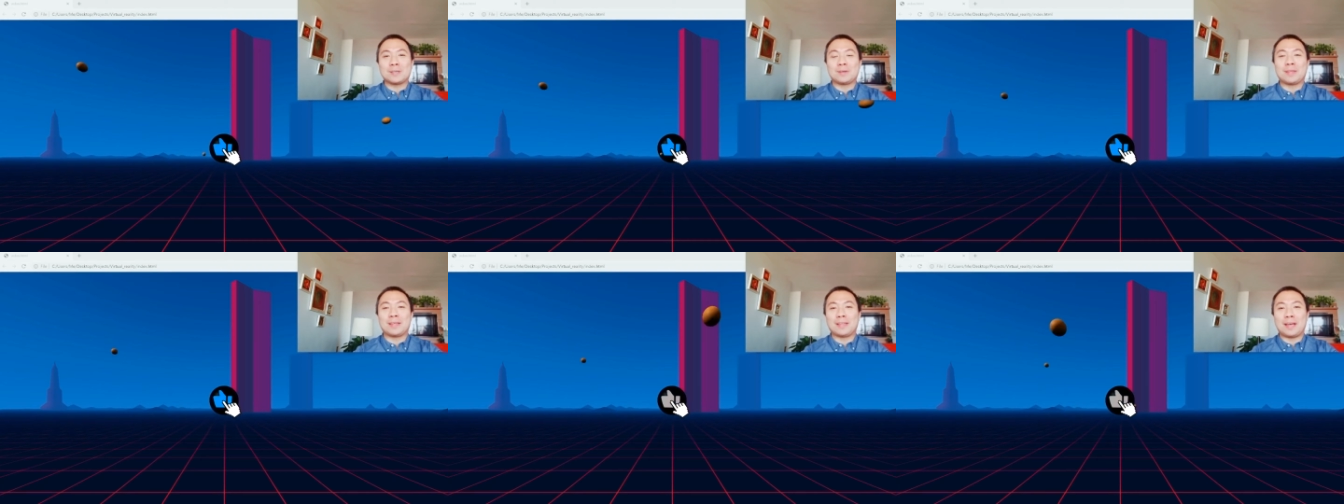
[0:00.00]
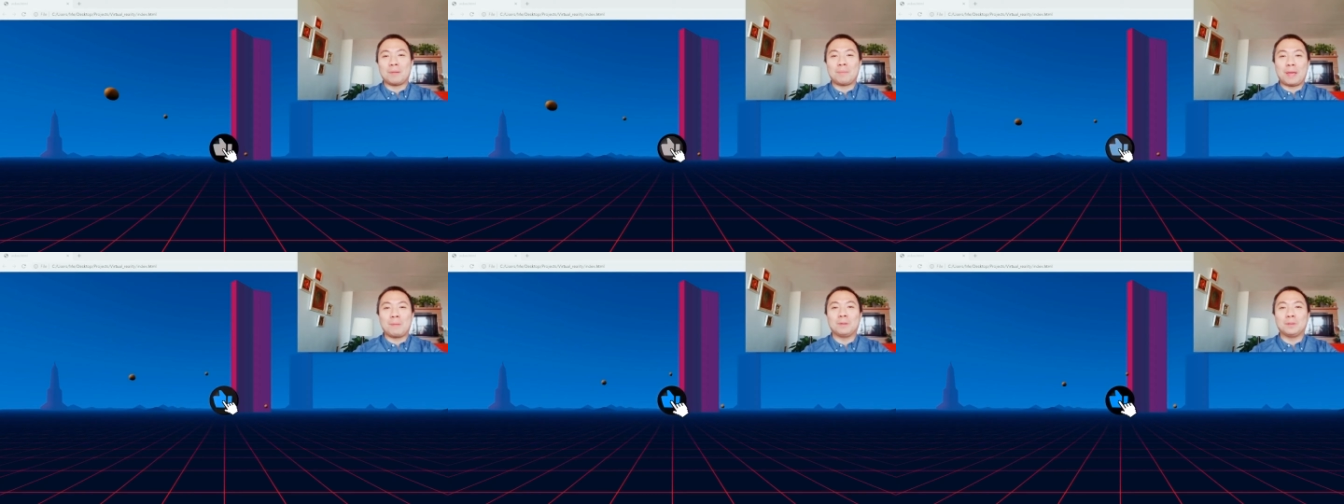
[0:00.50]
so that I'll
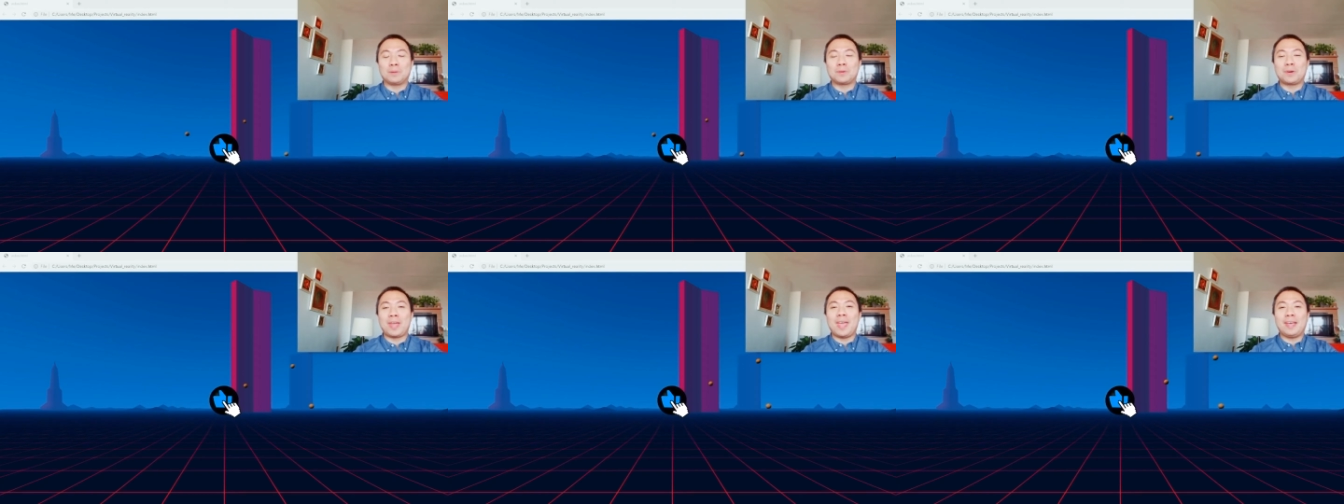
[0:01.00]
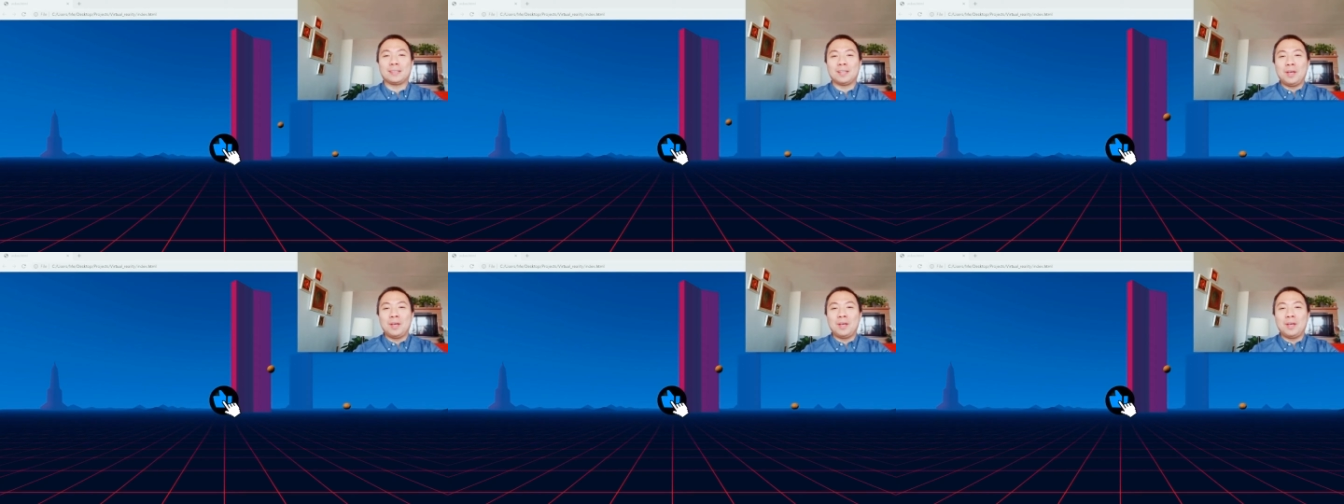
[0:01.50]
be able to create